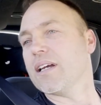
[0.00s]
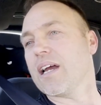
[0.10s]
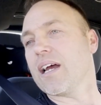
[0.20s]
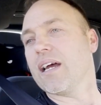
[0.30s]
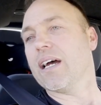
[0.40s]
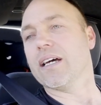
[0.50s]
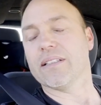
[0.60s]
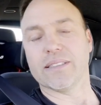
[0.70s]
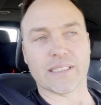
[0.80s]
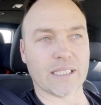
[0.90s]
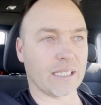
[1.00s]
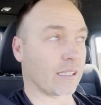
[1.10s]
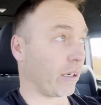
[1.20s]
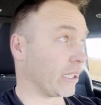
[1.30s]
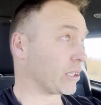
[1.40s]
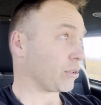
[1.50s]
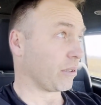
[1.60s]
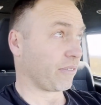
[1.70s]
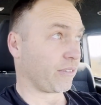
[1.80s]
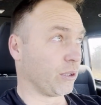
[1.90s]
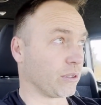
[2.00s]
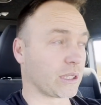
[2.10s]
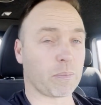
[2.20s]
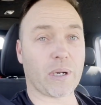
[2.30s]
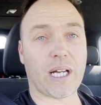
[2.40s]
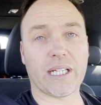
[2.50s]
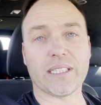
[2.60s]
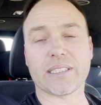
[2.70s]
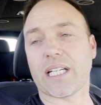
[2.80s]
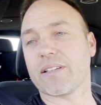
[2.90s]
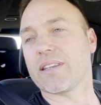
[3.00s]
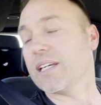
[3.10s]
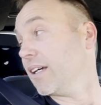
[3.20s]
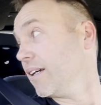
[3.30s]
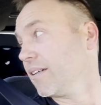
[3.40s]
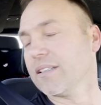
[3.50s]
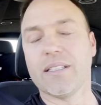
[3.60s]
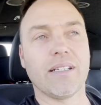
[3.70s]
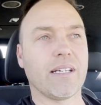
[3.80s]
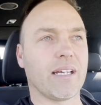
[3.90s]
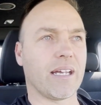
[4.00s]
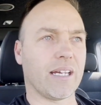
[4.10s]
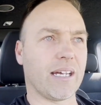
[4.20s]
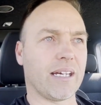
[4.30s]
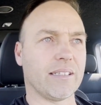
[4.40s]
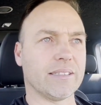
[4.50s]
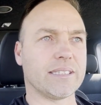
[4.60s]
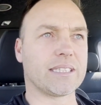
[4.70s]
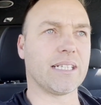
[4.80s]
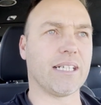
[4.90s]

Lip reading: and going to a few suppliers out there, and